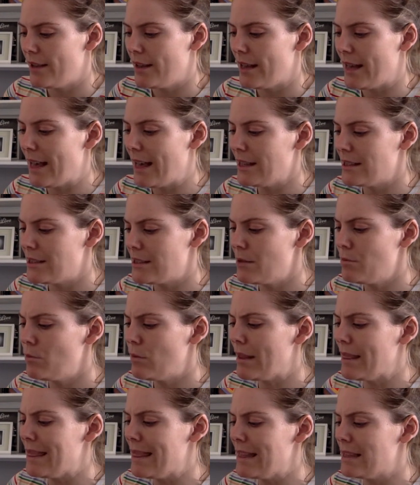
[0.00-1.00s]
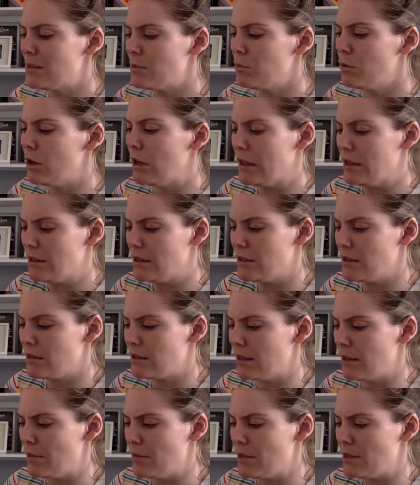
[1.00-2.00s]
"Ask them when this was,"
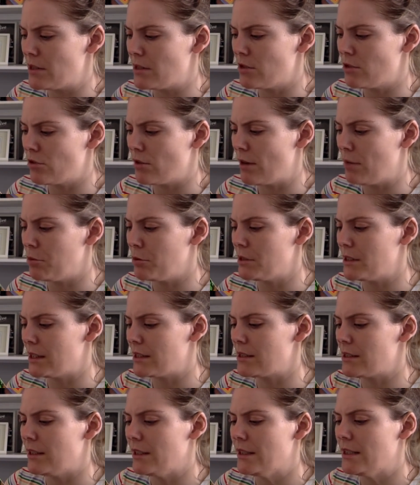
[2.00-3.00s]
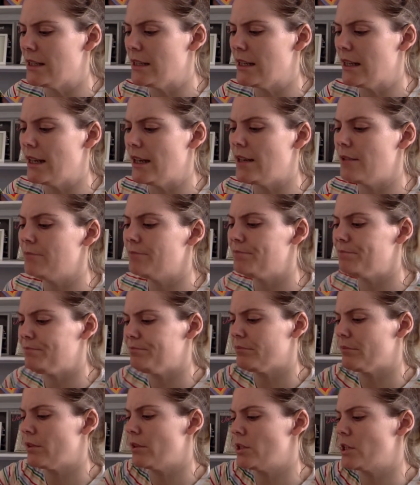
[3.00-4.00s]
said Mr. Trapwood excitedly.
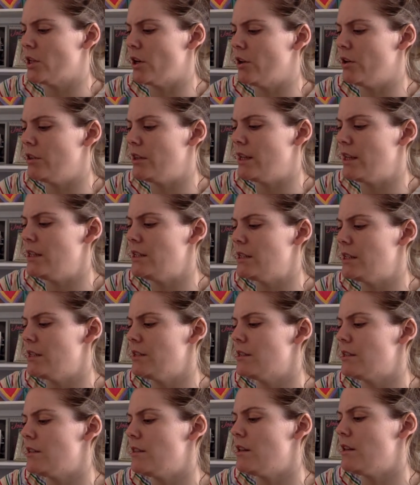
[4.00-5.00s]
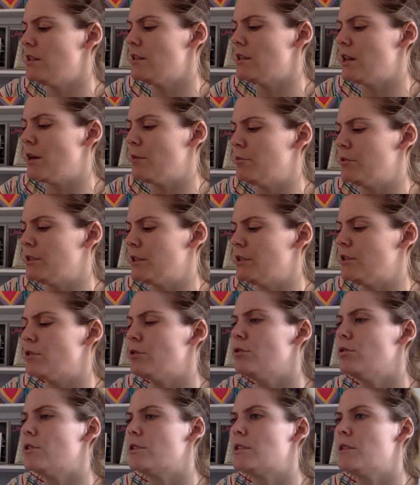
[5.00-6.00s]
So the Indians and the interpreter
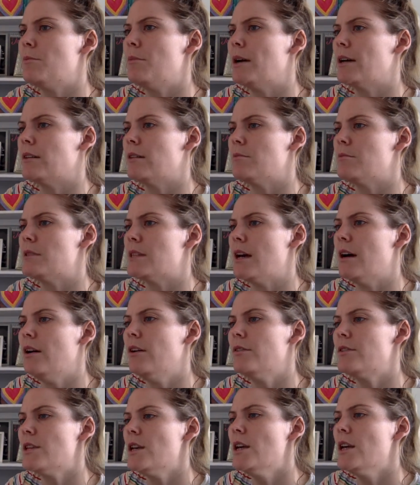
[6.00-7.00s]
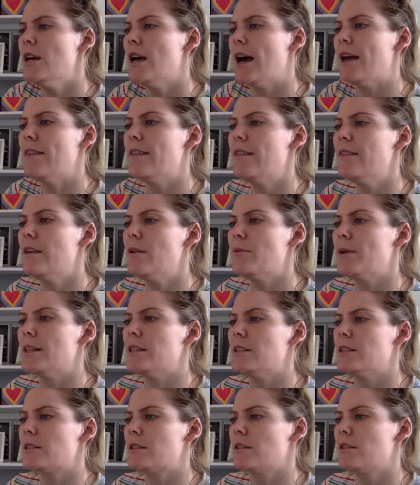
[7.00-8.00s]
talked among themselves, and then they
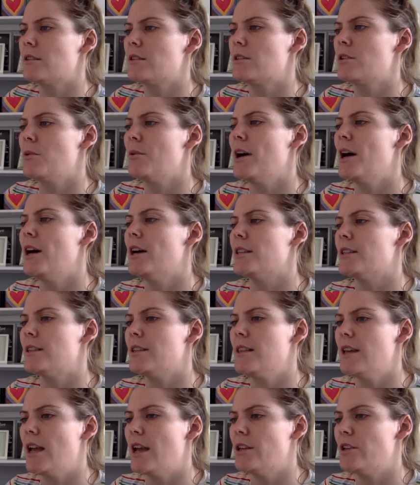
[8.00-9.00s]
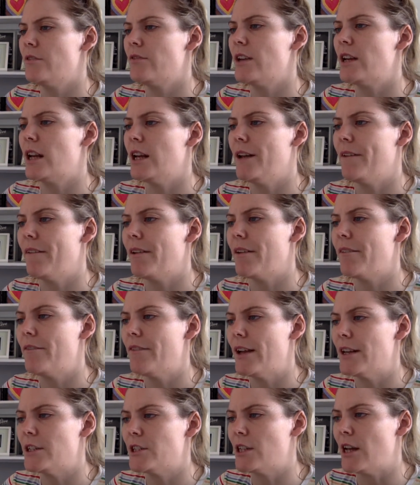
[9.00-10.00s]
went to a hut to the edge of the clearing and
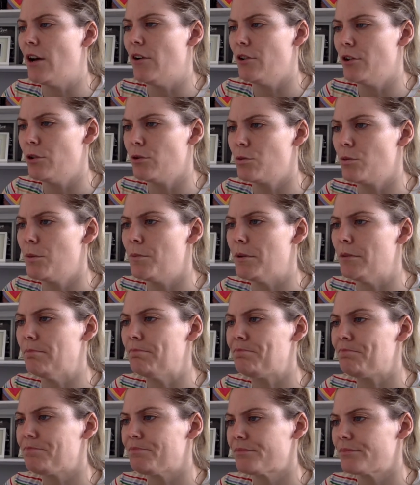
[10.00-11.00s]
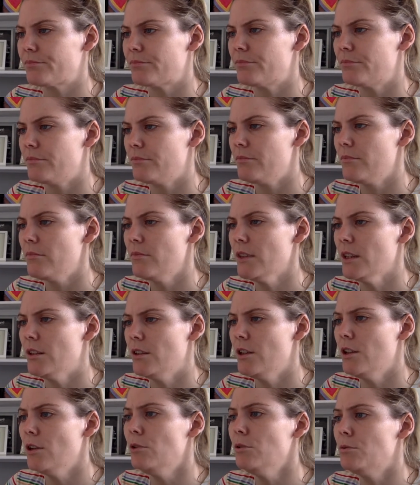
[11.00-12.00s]
fetched out an old woman.
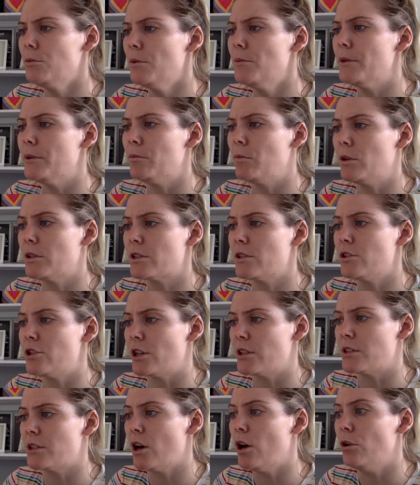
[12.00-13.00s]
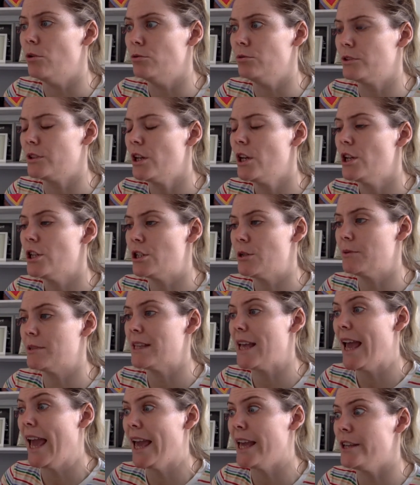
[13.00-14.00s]
The old woman wasn't just old, she was
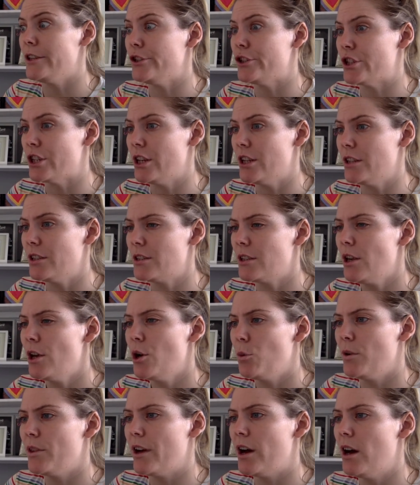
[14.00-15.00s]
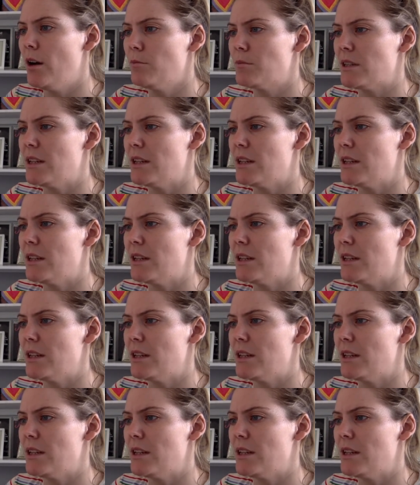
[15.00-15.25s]
ancient, with arms